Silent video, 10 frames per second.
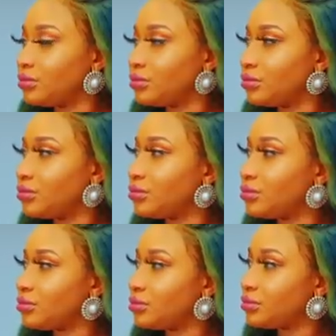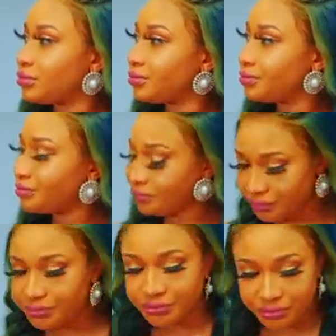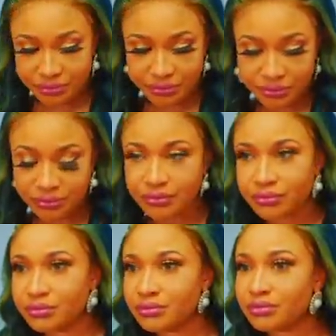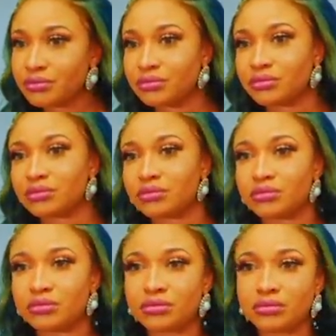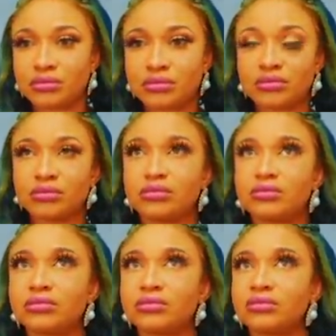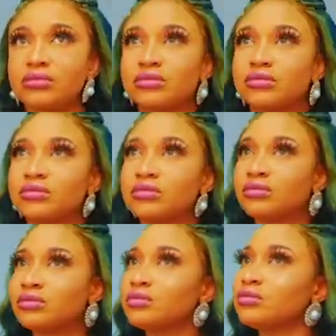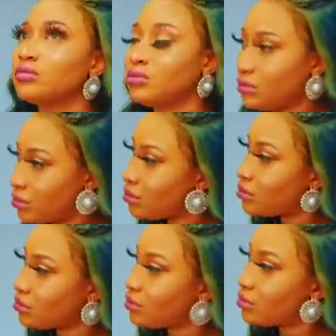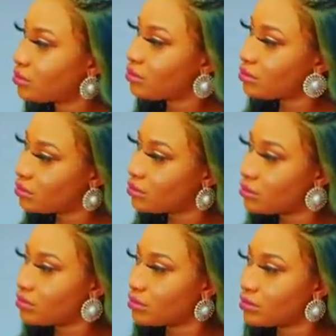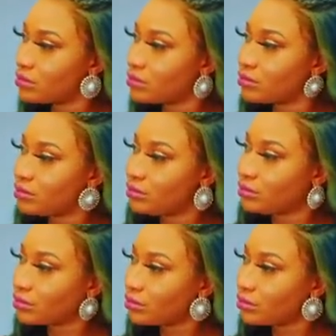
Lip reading: (silent)